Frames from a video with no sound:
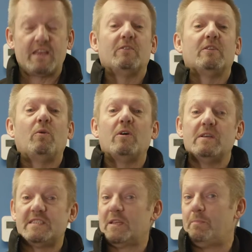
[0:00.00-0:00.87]
you on what
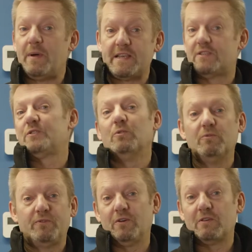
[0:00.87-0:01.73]
is the best tool
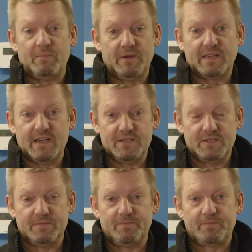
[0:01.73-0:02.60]
for your application.